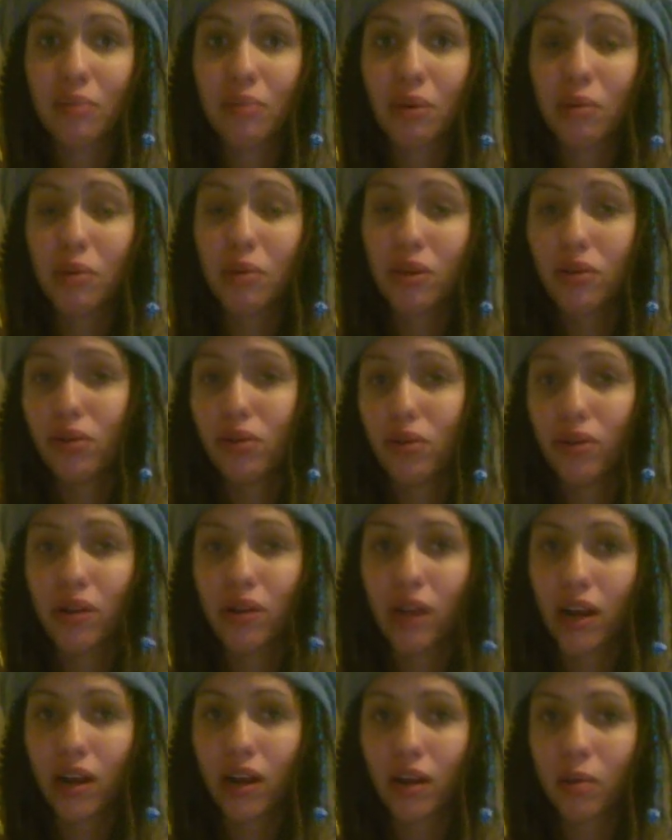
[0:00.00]
Maybe you don't
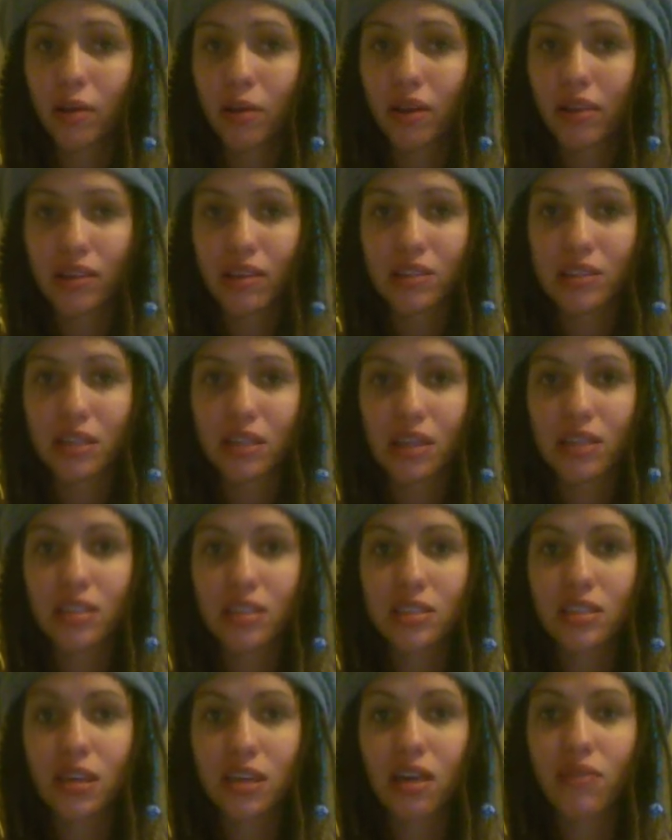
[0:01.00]
care about this kind of
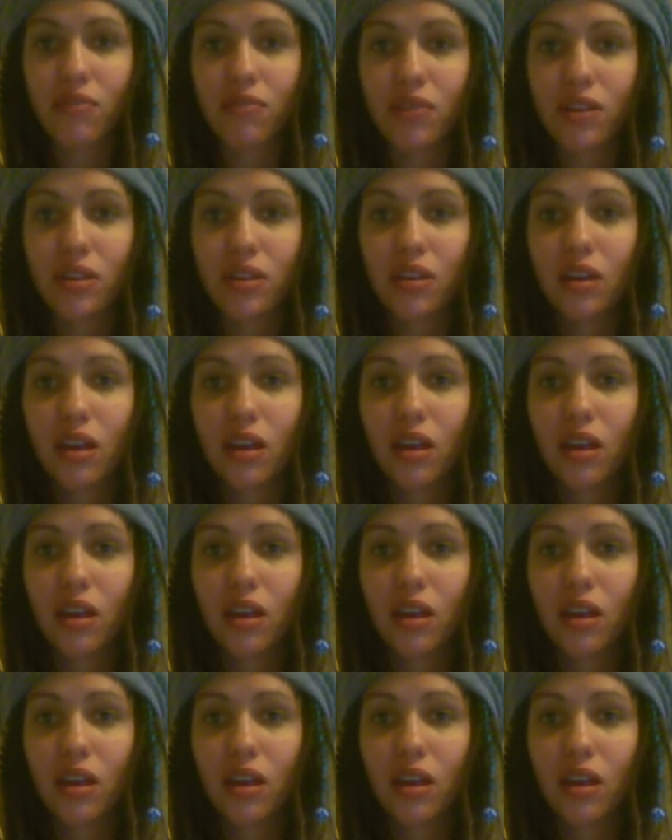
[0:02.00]
stuff, and